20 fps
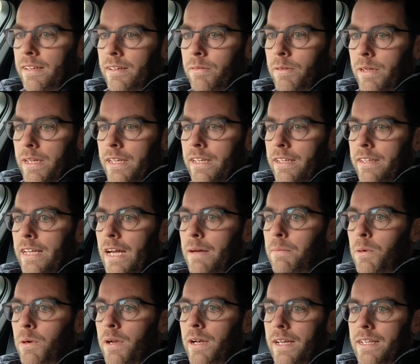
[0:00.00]
We're going to
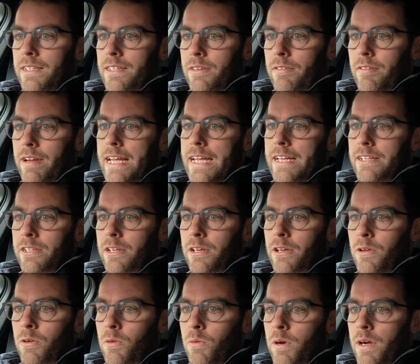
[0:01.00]
double clutch. 3,
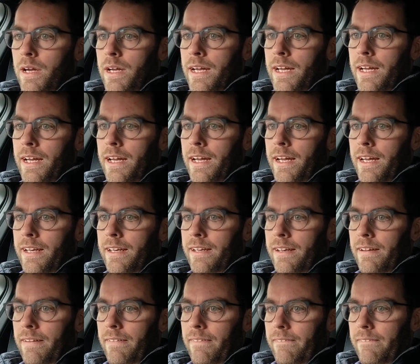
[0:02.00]
2, 1.
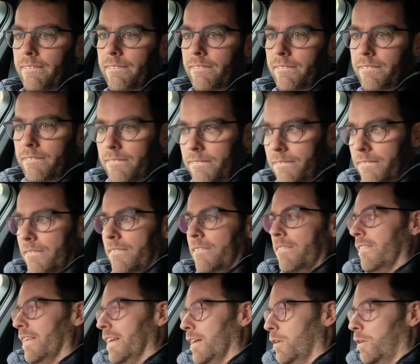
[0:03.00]

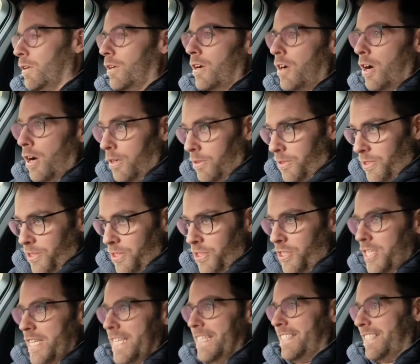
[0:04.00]
Oh,
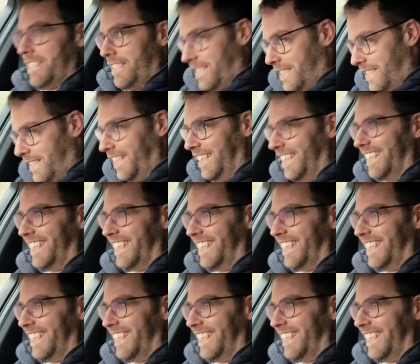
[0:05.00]
Jesus.